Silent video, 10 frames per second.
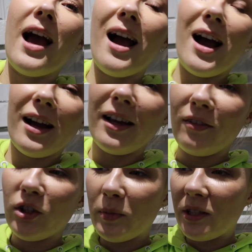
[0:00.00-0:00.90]
I've
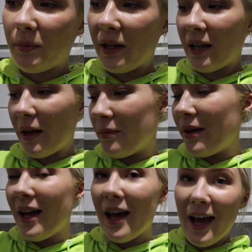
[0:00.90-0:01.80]
just been to B&M
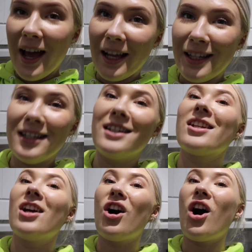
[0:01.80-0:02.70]
and
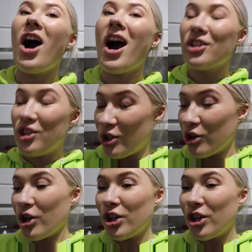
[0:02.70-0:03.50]
done a